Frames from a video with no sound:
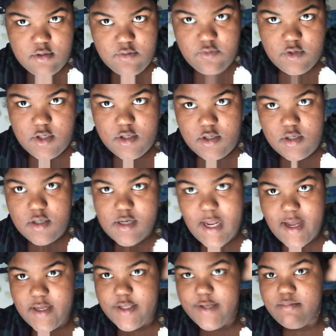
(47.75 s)
wanna
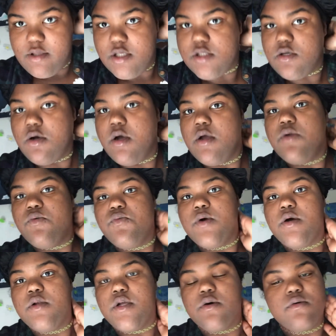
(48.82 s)
not keep this on.
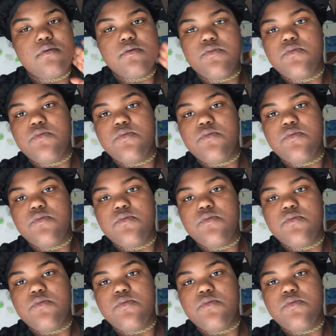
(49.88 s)
We'll know.